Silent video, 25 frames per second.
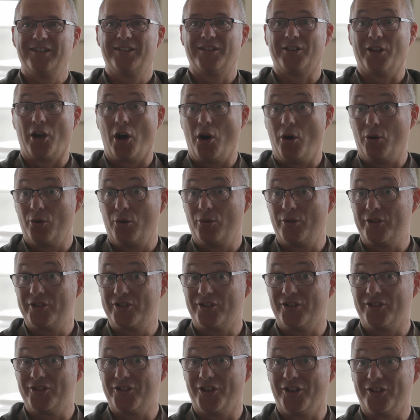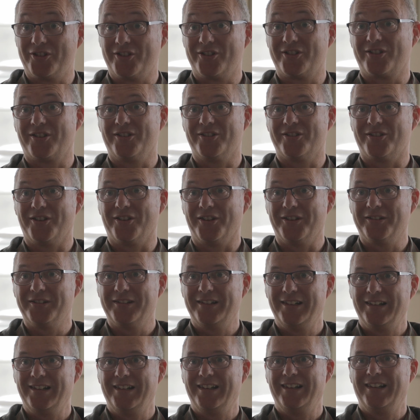the whole Christian church is concerned.
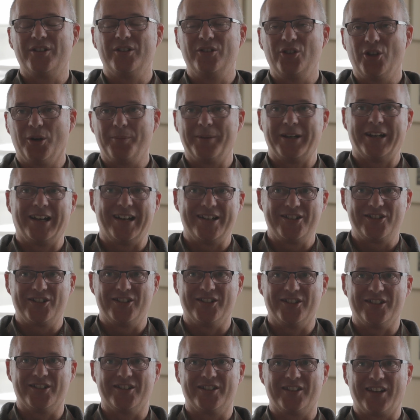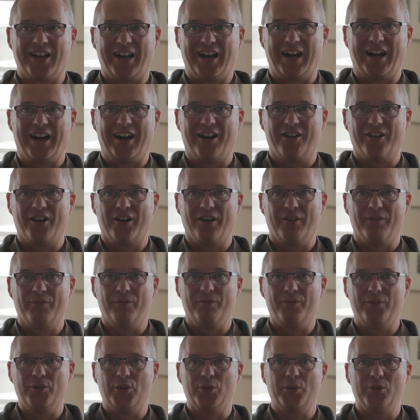Denominations are a
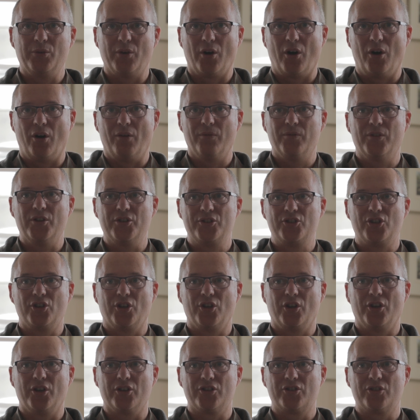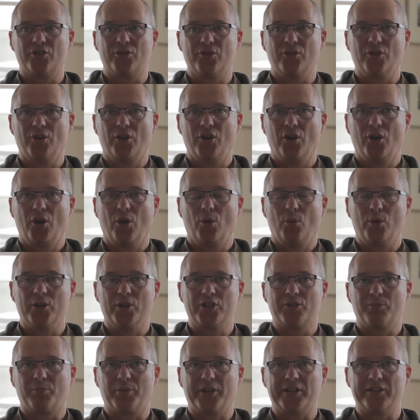view of the church
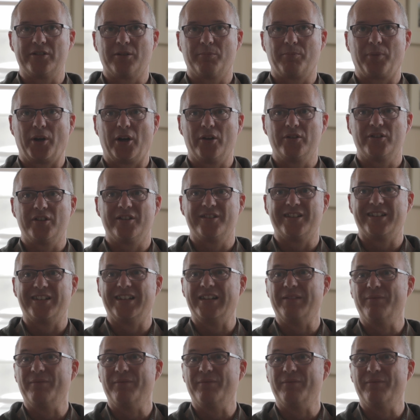which presupposes an